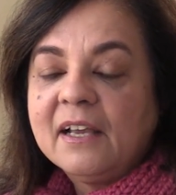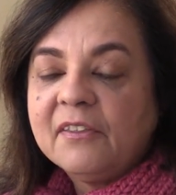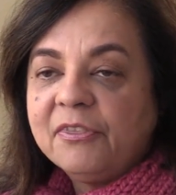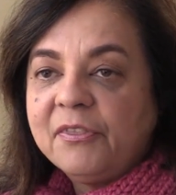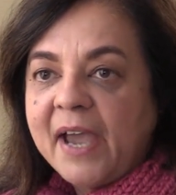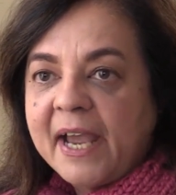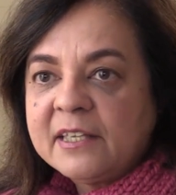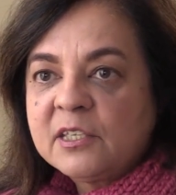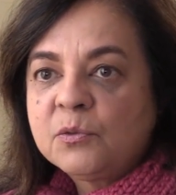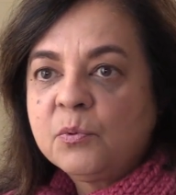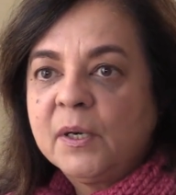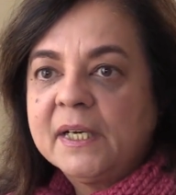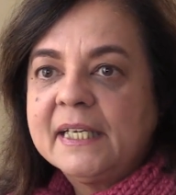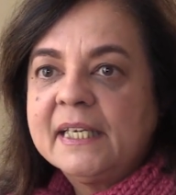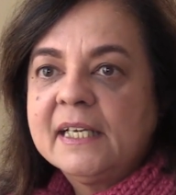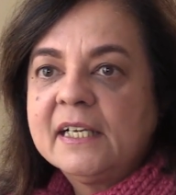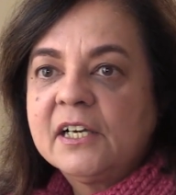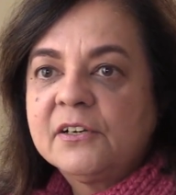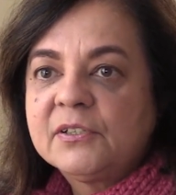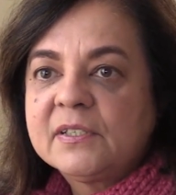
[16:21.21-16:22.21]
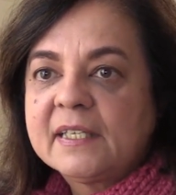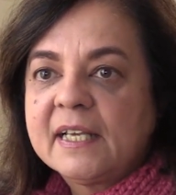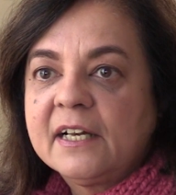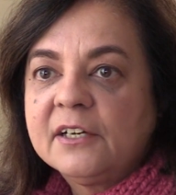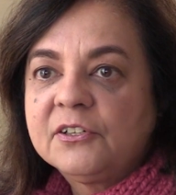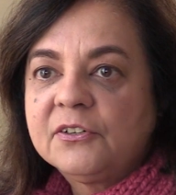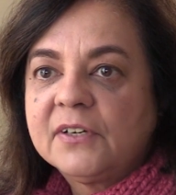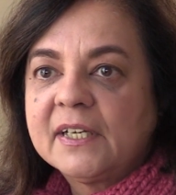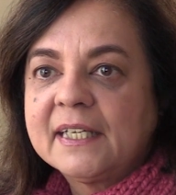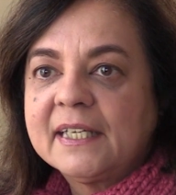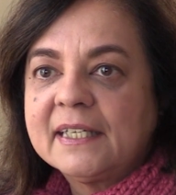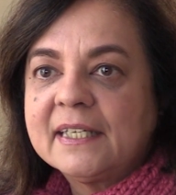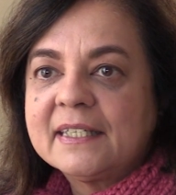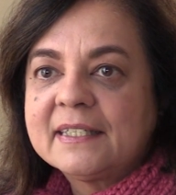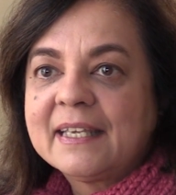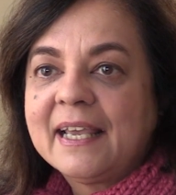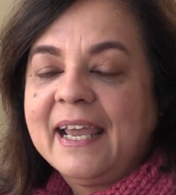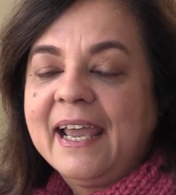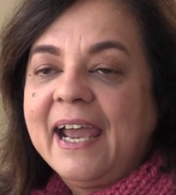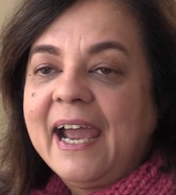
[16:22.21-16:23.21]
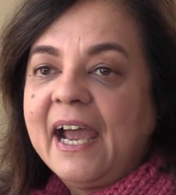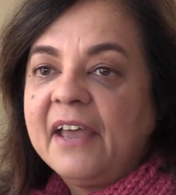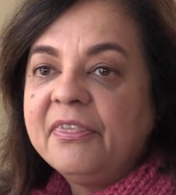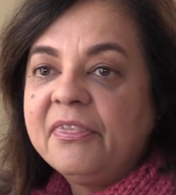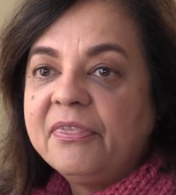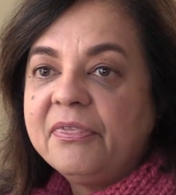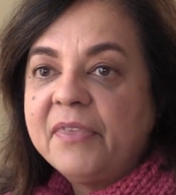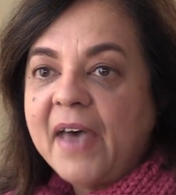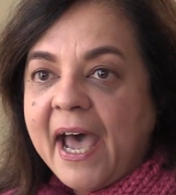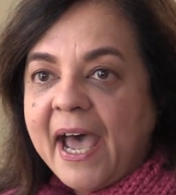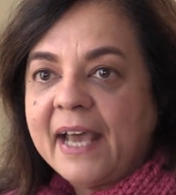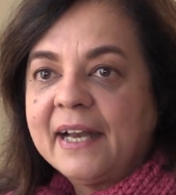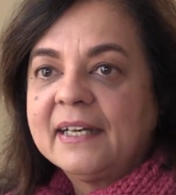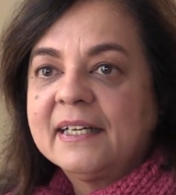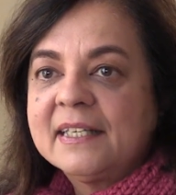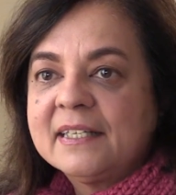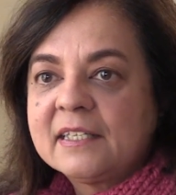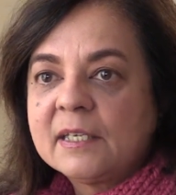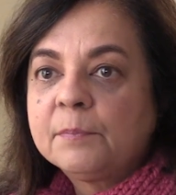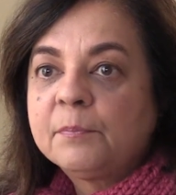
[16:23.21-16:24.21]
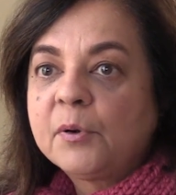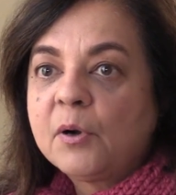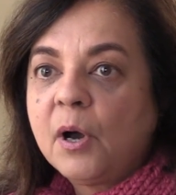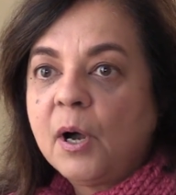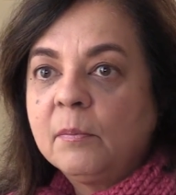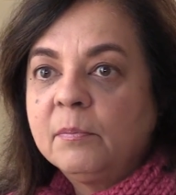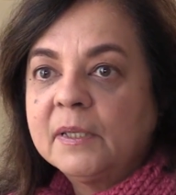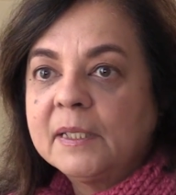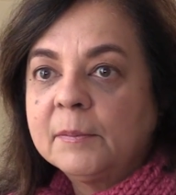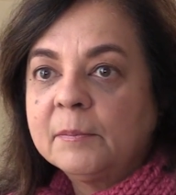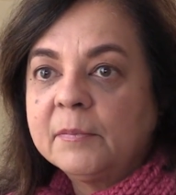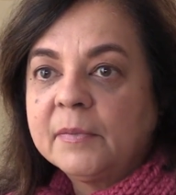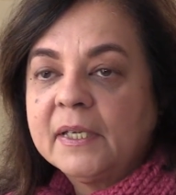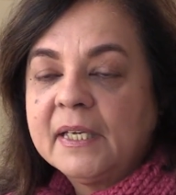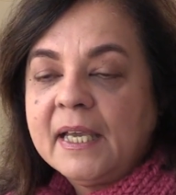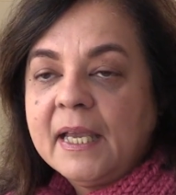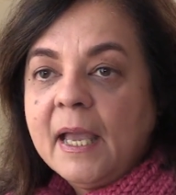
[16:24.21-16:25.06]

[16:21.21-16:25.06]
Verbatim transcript: That's what egocentric is, and that is a problem.